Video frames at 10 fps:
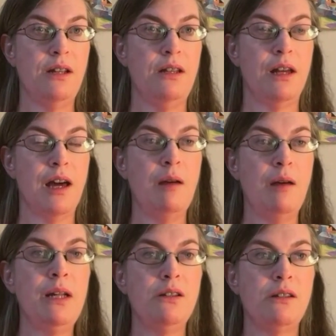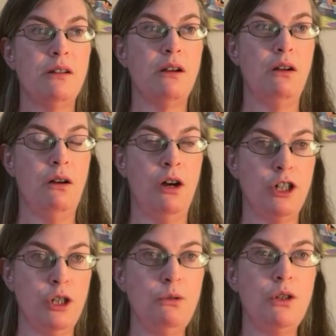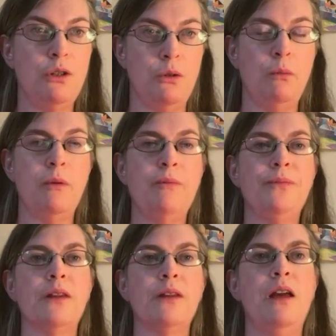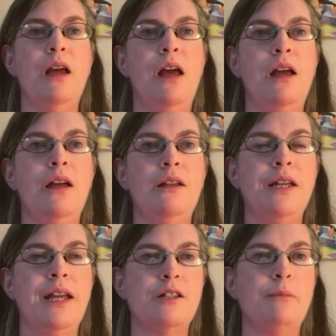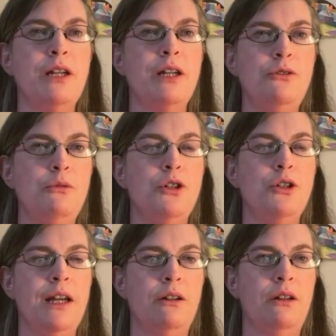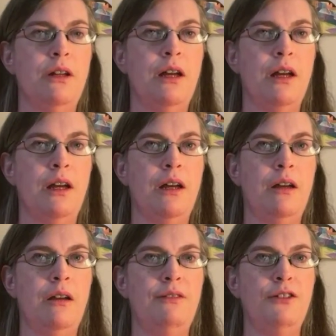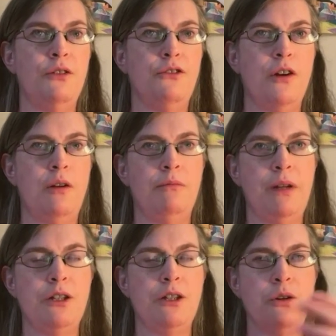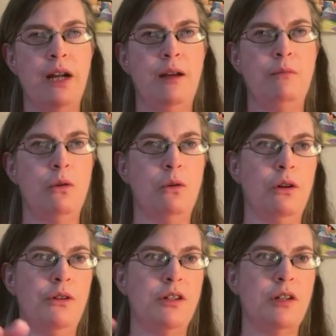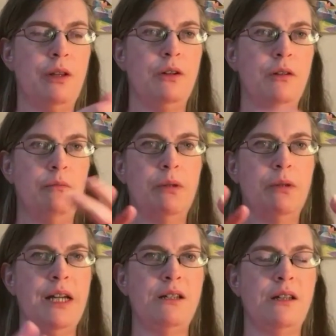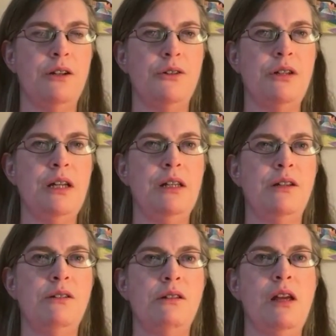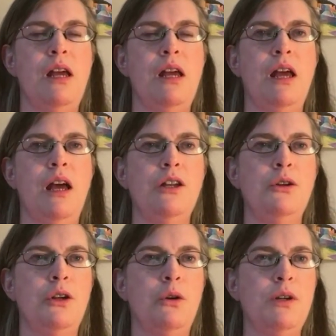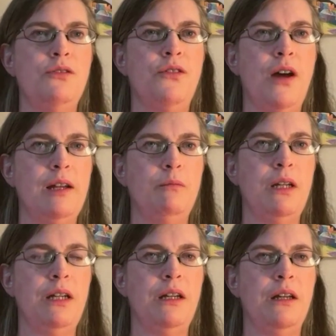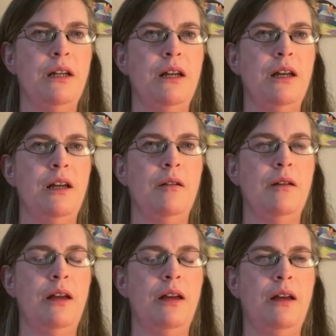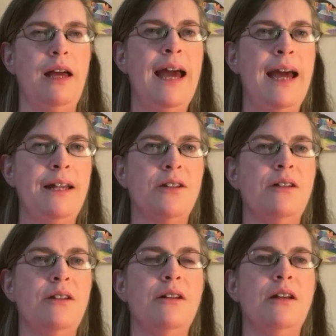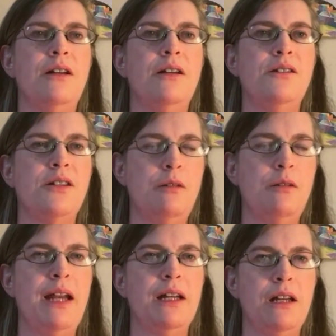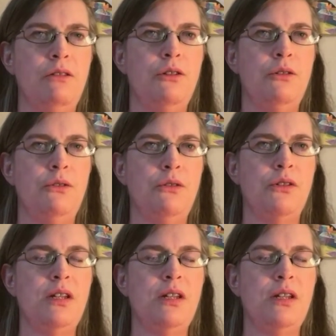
in the comments on YouTube. To get to my YouTube channel, if you're from Instagram or some other place that you're seeing this, you can always find me at Cinematic Enthuse,